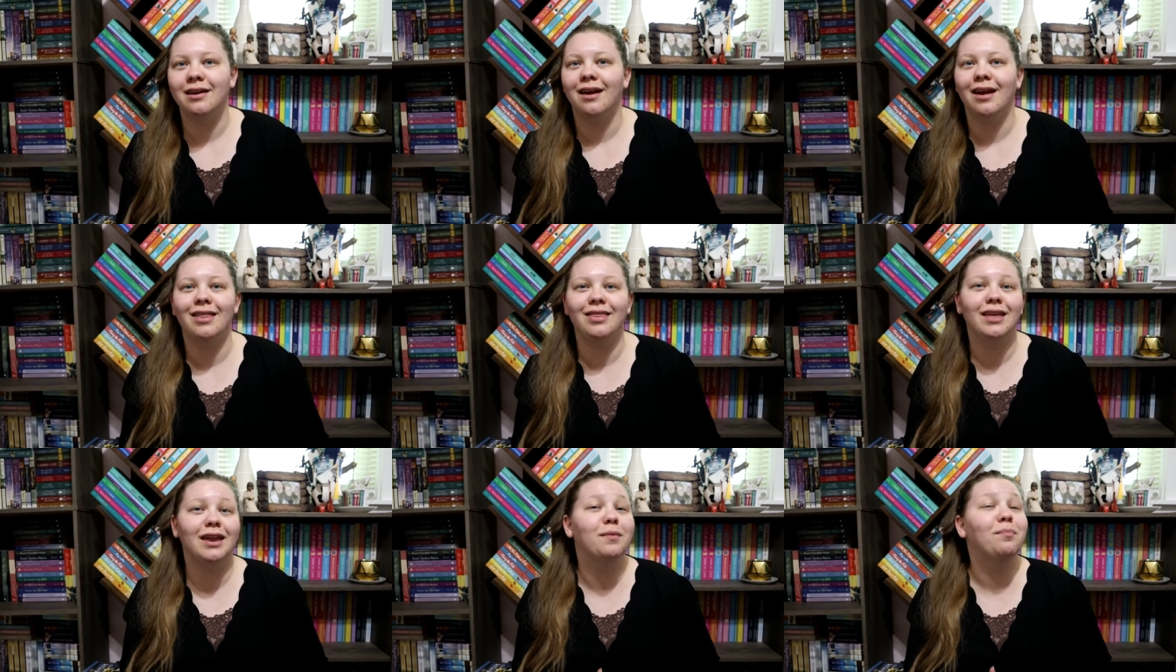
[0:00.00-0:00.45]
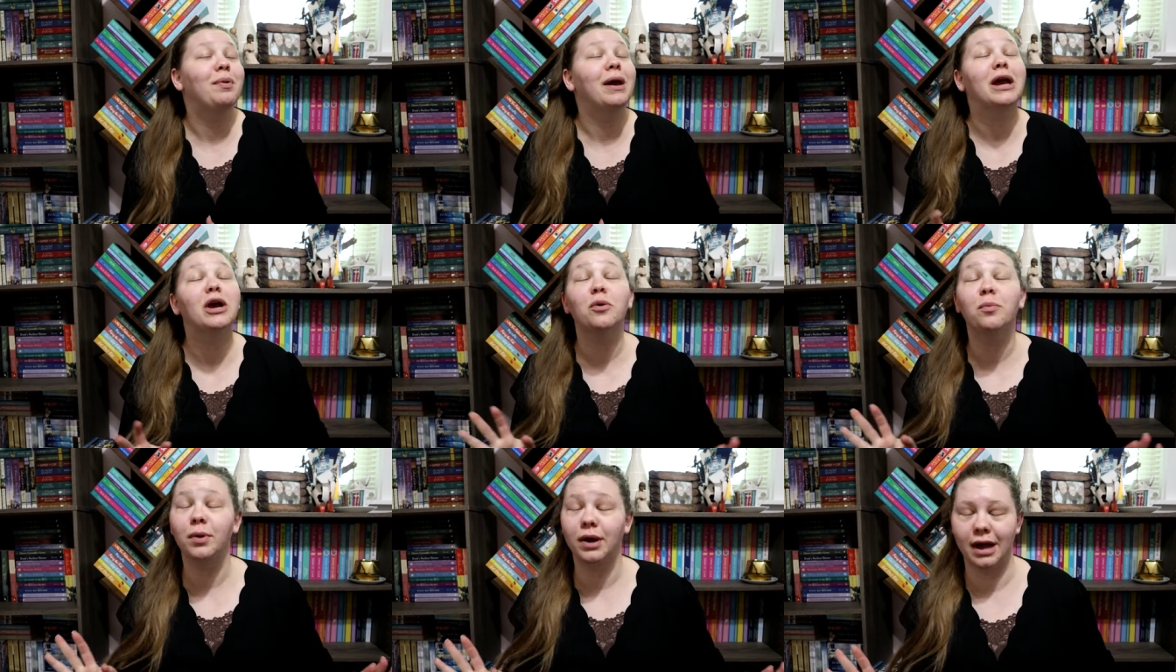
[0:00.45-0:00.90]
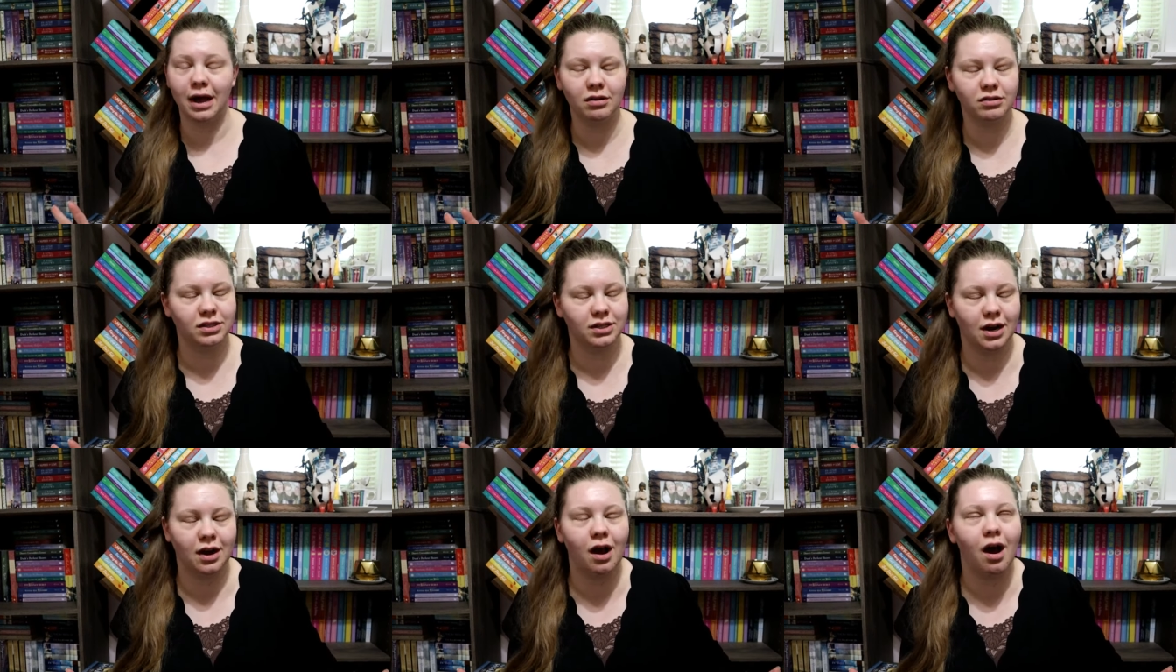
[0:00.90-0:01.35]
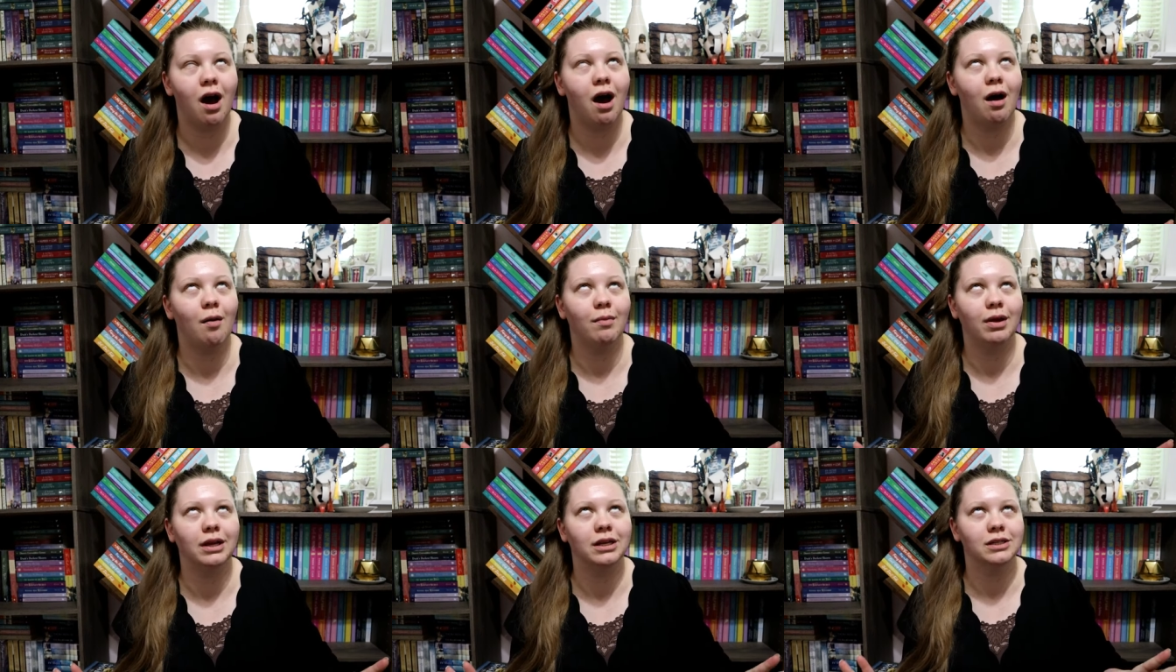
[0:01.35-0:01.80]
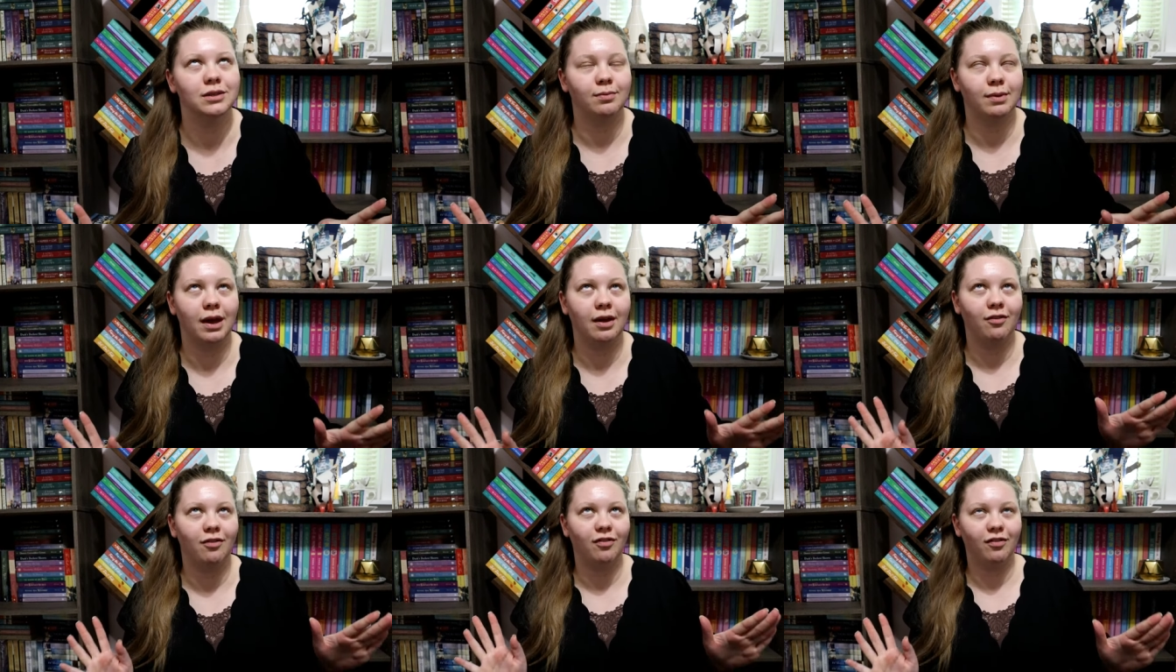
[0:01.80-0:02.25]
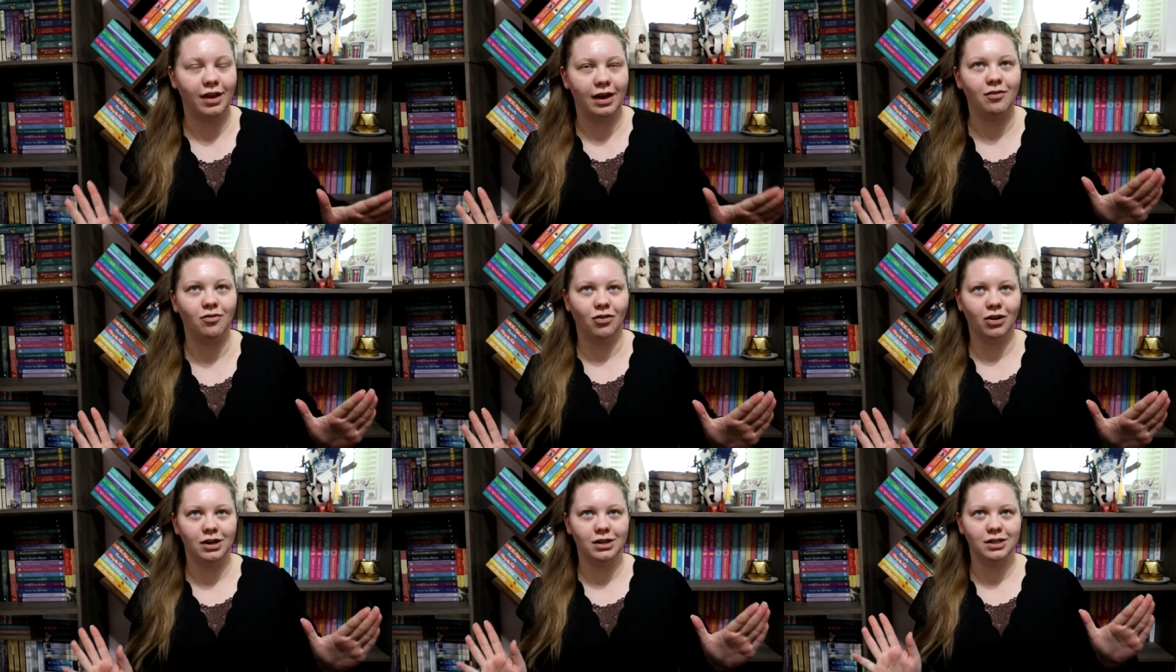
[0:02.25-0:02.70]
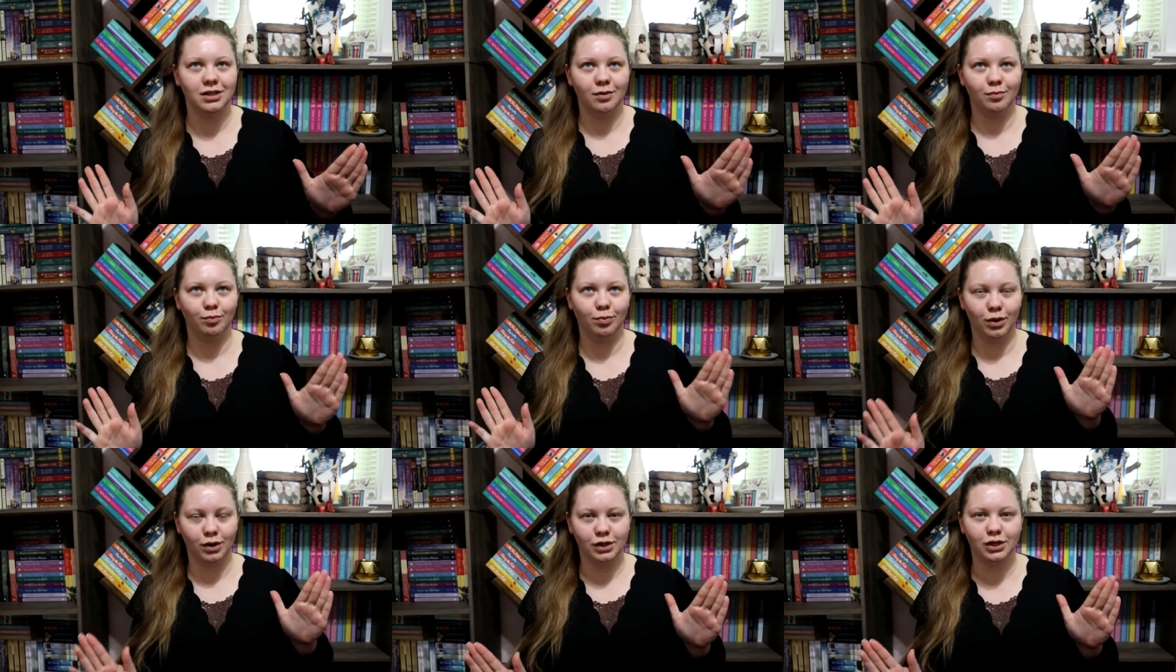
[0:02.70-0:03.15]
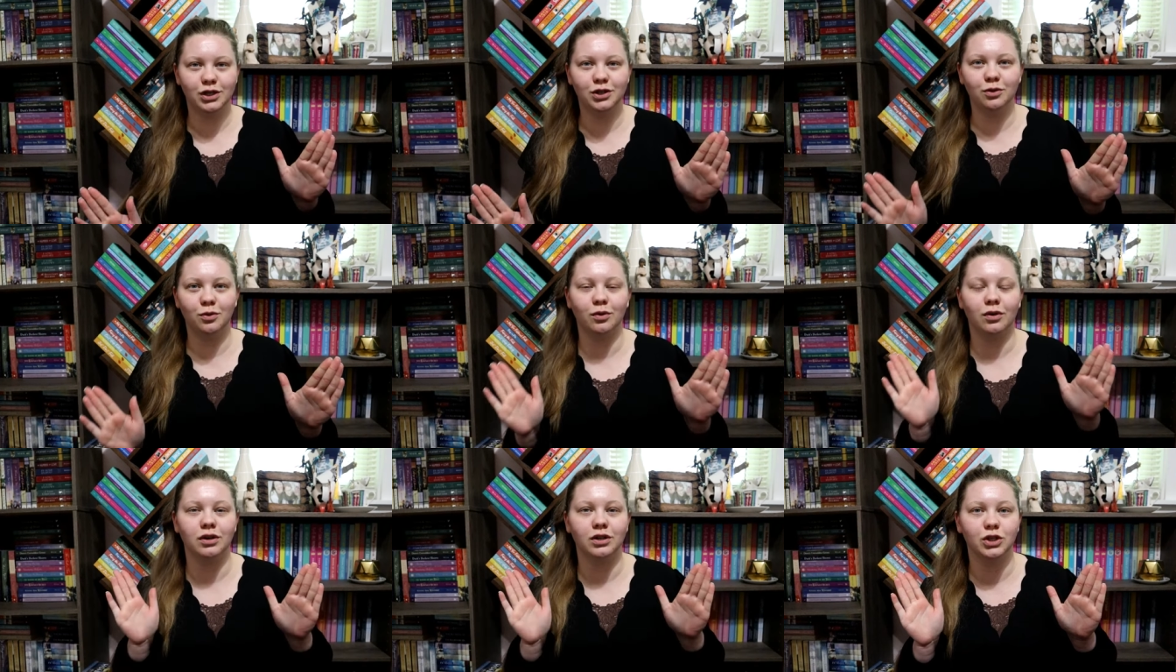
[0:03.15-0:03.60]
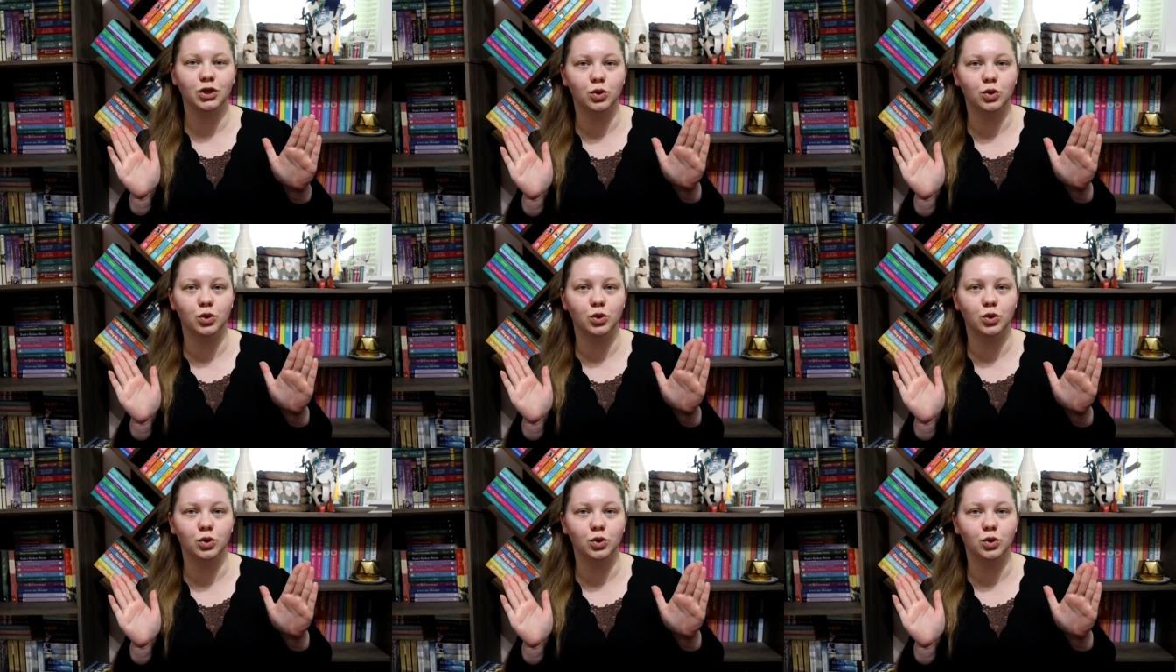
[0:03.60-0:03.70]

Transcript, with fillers: And then bakerbookhouse.com is my favorite bookstore